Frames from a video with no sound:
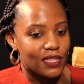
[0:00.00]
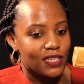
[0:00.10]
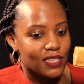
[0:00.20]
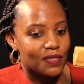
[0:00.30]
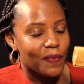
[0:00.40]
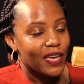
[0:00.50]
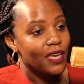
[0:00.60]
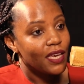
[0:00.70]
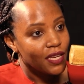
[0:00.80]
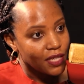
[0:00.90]
it is my
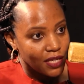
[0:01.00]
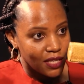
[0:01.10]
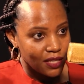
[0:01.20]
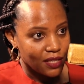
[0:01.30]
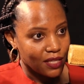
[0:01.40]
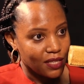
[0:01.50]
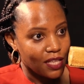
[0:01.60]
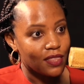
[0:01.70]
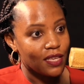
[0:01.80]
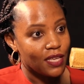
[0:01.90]
egg
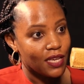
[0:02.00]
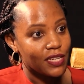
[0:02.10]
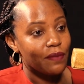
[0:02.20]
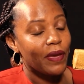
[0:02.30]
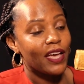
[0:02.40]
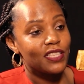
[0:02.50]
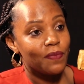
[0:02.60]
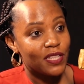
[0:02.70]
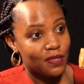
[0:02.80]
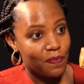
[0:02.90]
that they get and my
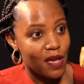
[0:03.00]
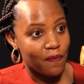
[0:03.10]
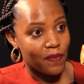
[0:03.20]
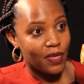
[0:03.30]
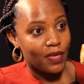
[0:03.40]
husband's sperm,